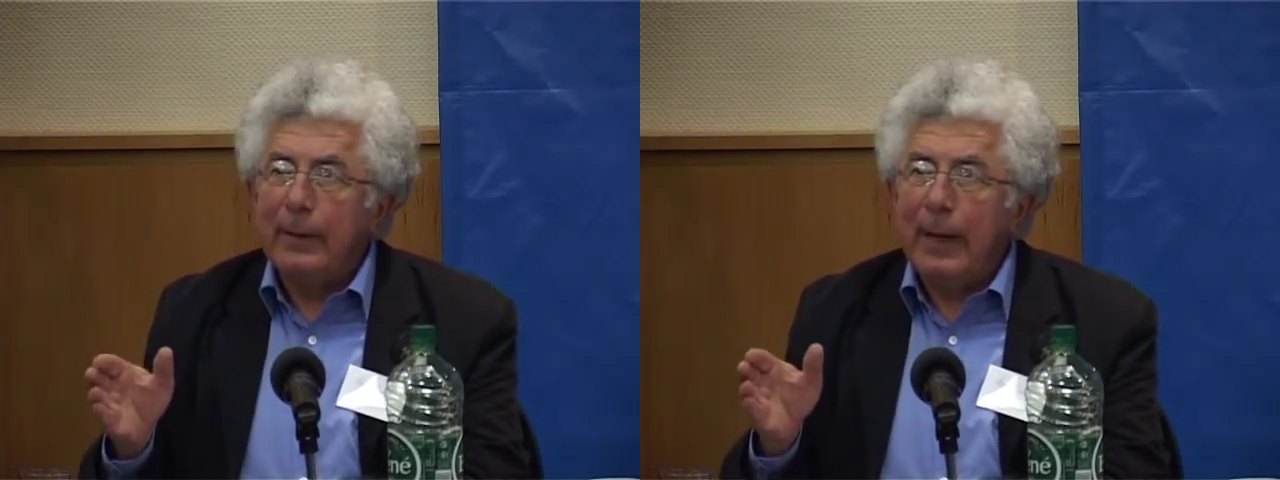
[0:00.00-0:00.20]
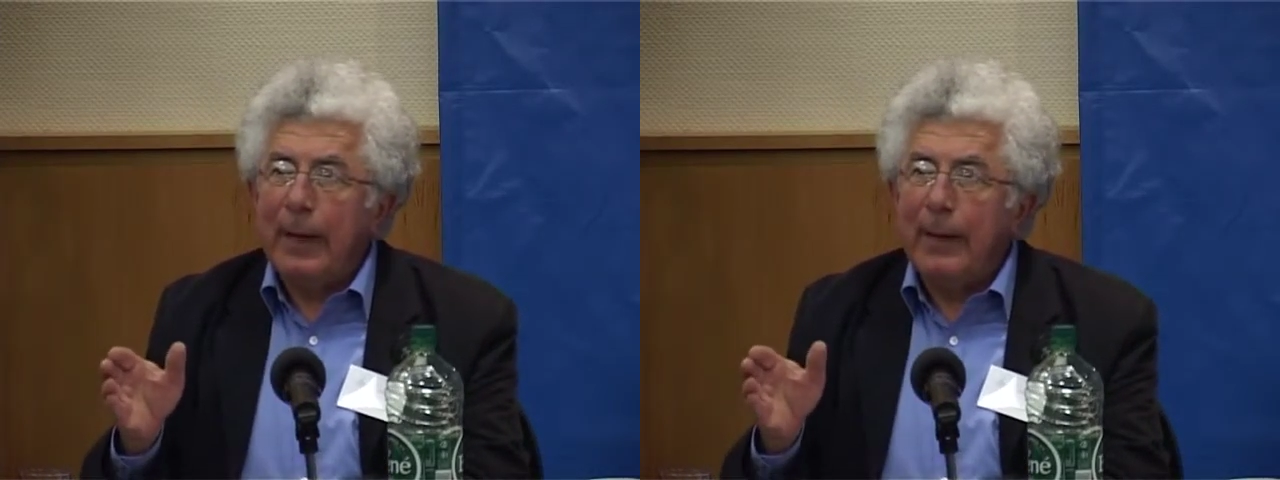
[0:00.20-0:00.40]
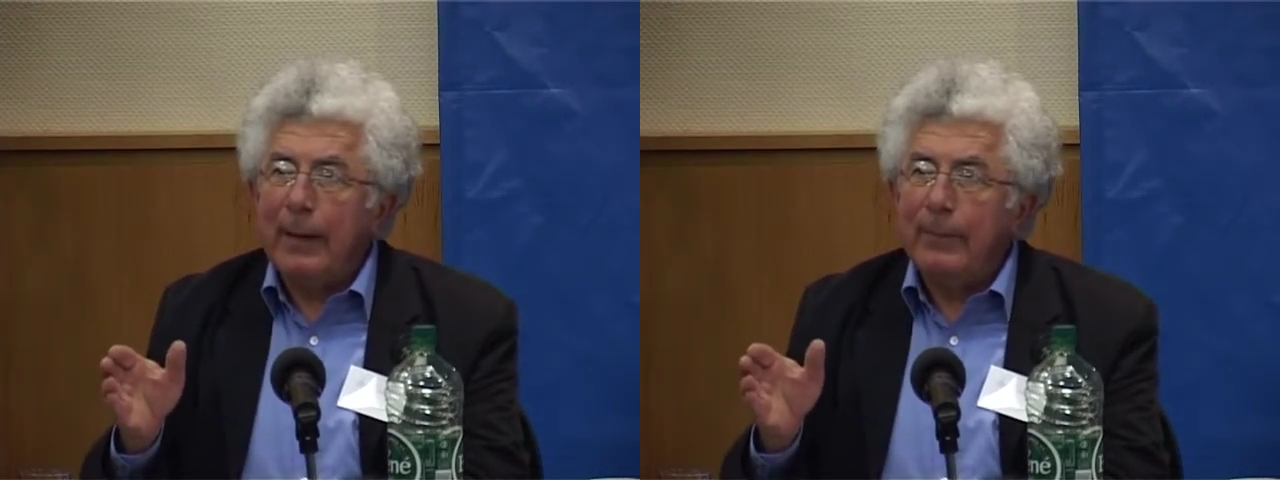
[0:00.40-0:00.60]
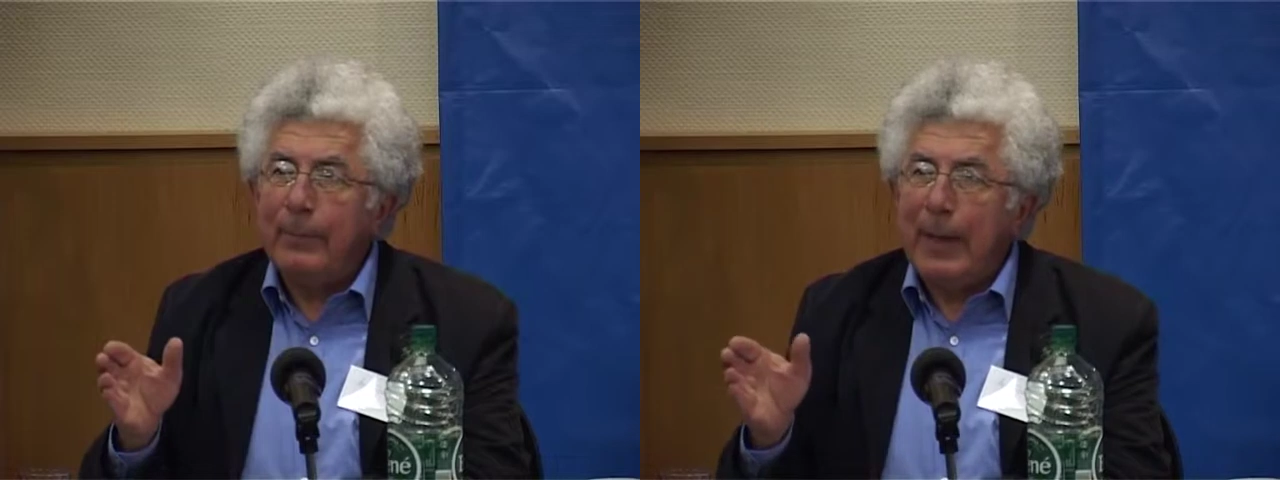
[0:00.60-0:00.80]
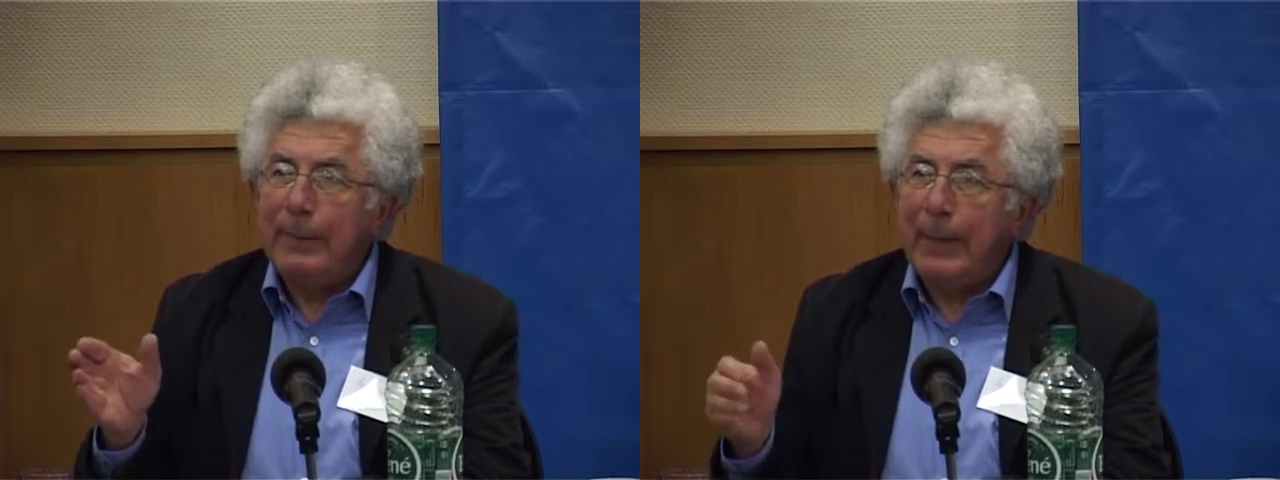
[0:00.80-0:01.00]

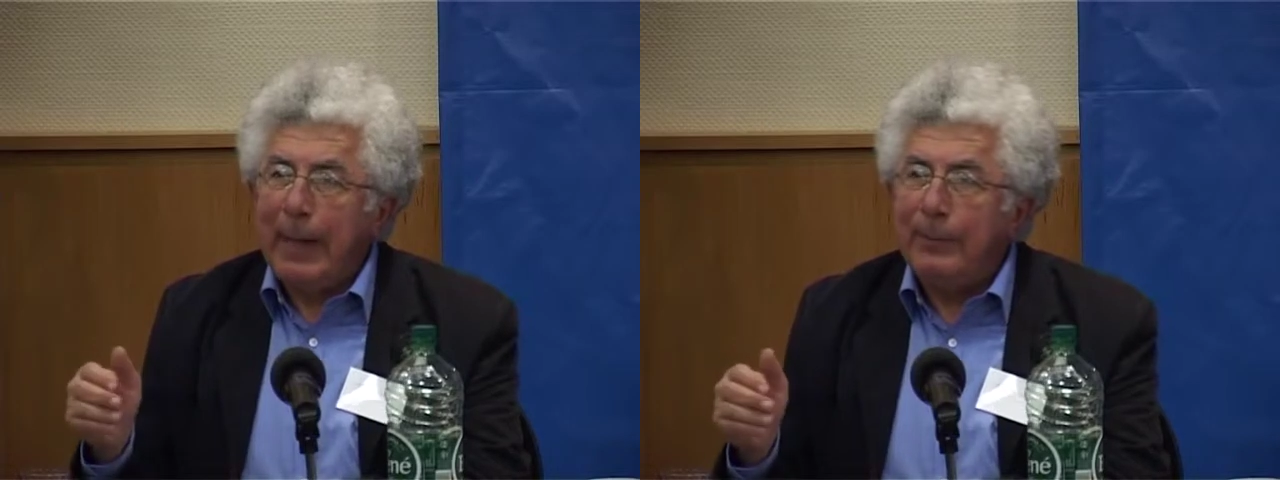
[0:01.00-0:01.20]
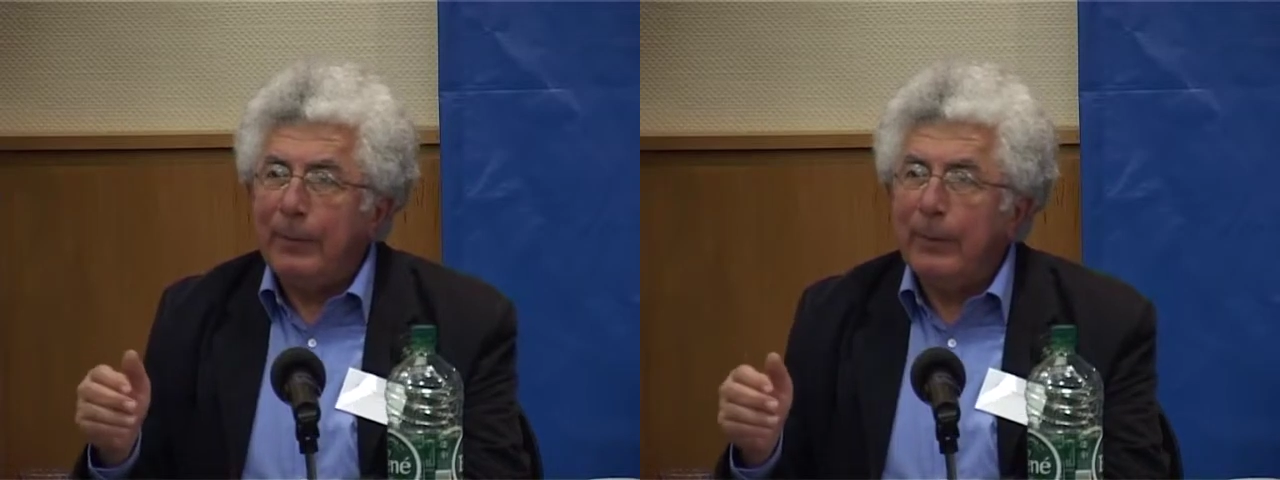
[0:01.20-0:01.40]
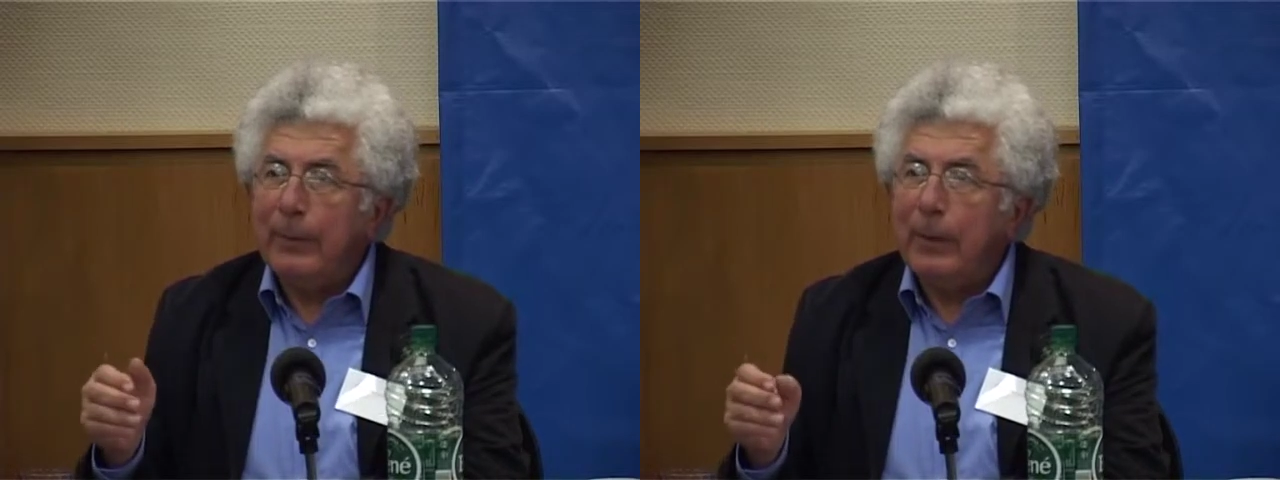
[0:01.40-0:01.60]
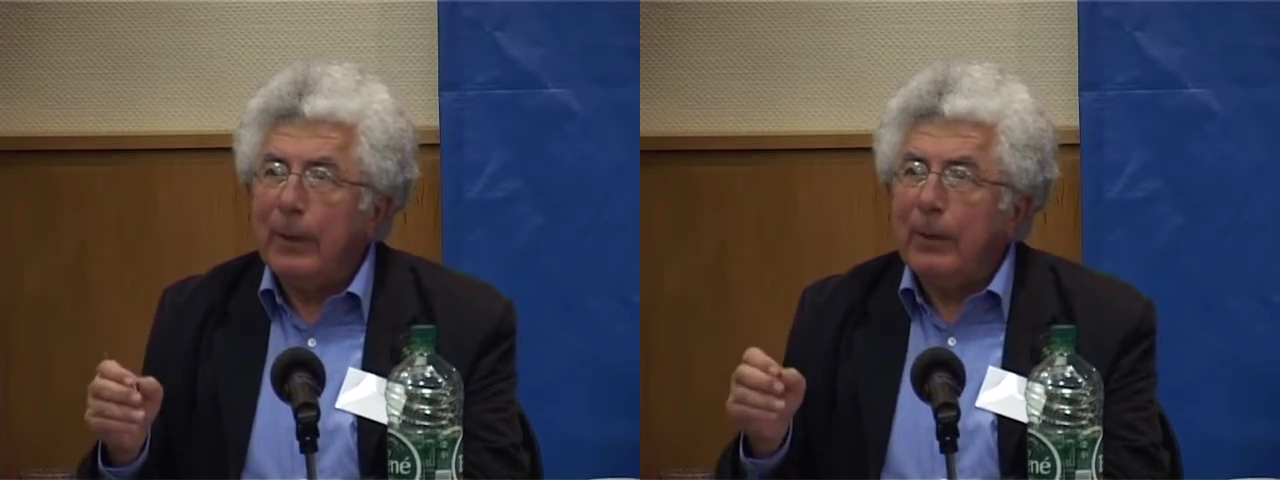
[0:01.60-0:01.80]
my paper,